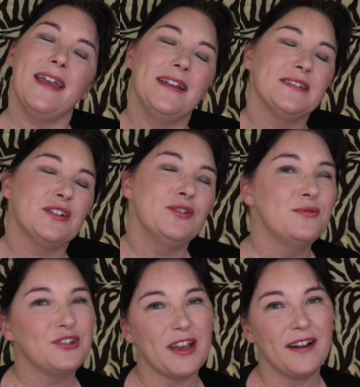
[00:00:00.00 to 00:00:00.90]
It is a
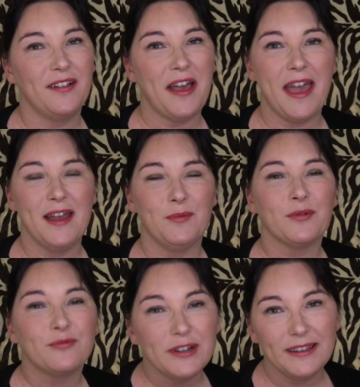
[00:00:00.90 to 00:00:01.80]
new channel, and
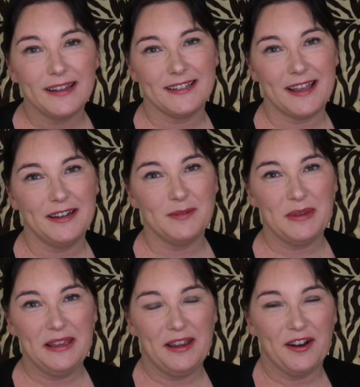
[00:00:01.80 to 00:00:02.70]
we're really excited to
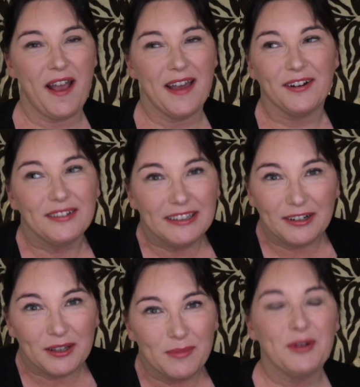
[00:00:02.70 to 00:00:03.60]
be here, and our
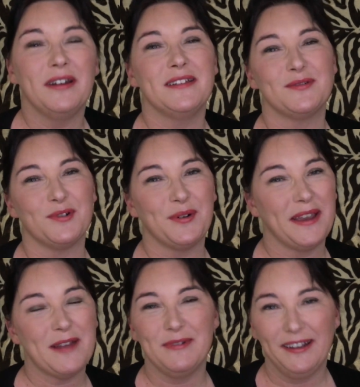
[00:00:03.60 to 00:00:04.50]
little community is
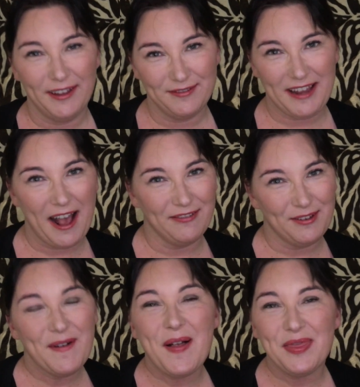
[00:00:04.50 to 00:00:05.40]
growing, and we'd love to have you.